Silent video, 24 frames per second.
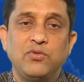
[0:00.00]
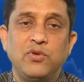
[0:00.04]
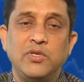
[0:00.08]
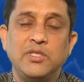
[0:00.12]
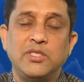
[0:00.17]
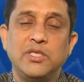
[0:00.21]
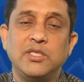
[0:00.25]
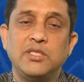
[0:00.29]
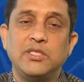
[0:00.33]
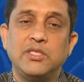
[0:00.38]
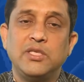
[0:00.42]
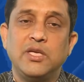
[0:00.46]

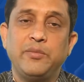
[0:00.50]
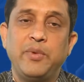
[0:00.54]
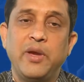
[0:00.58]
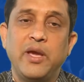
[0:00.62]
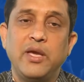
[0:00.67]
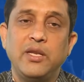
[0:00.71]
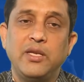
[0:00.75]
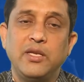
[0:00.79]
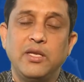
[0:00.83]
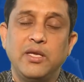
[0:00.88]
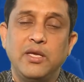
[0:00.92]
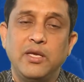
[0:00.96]
which is
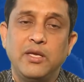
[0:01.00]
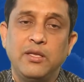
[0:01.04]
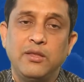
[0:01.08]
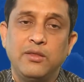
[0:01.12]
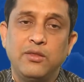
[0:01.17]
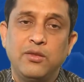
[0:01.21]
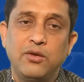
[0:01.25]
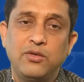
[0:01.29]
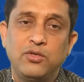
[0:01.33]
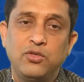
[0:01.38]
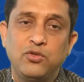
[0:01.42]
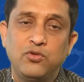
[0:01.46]
given
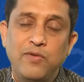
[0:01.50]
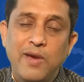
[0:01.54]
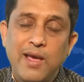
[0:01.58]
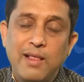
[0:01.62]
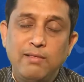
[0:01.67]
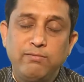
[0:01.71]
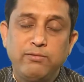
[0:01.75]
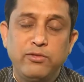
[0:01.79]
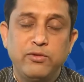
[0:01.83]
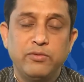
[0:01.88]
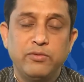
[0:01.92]
in the 12th